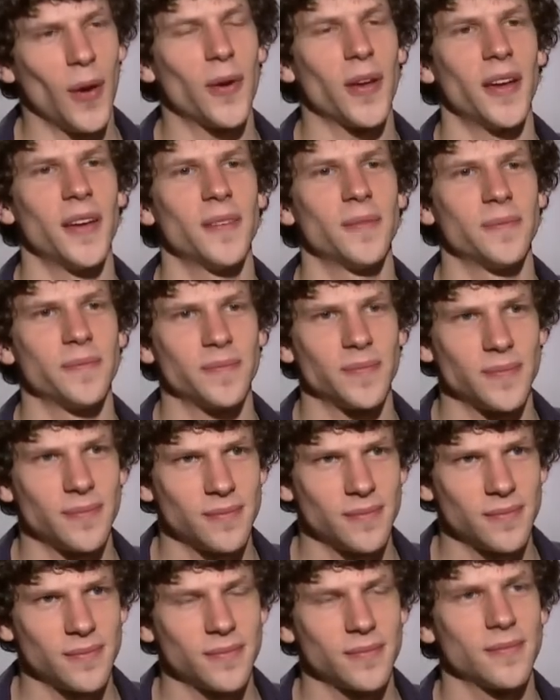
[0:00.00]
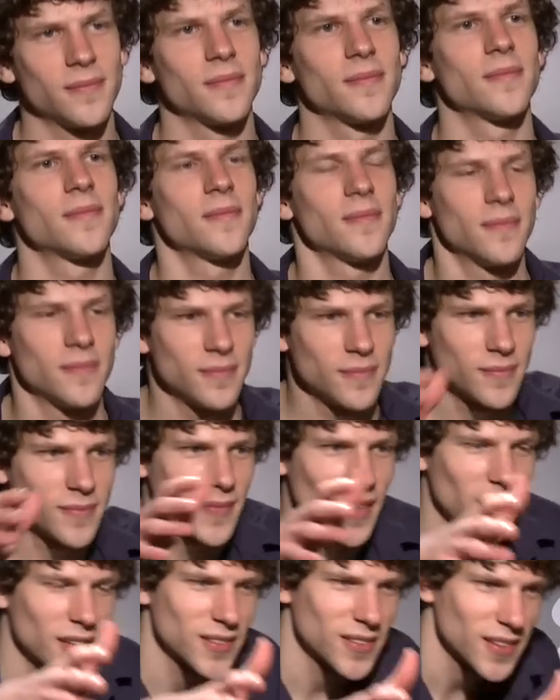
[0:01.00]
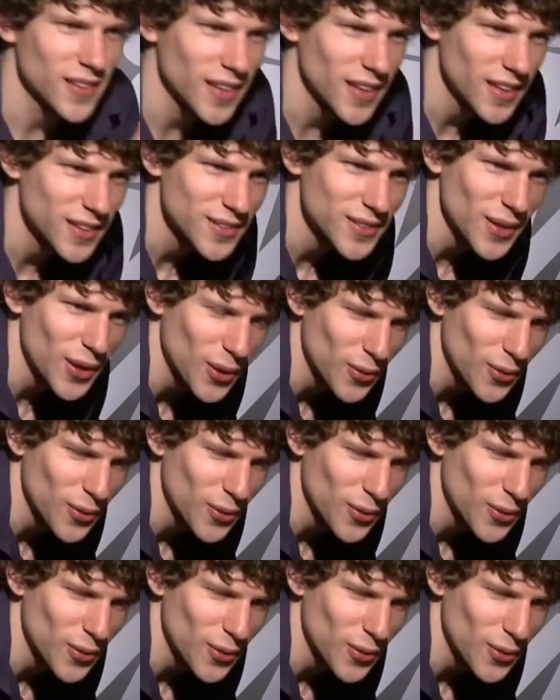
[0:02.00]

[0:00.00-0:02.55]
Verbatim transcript: Okay. Thank you so much, sir. Thanks Love that.